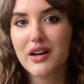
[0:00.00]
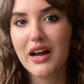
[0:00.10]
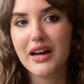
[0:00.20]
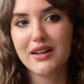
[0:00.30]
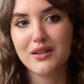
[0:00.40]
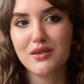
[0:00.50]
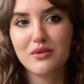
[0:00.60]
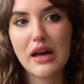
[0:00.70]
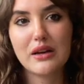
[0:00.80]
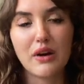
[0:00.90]
And
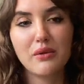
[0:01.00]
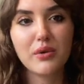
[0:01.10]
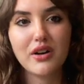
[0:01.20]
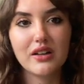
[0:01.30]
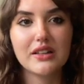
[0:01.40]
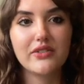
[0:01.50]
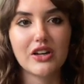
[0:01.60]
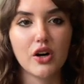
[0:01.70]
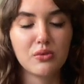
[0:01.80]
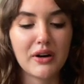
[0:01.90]
anyway, we're not living
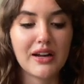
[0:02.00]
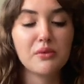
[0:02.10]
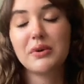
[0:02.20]
at home right now,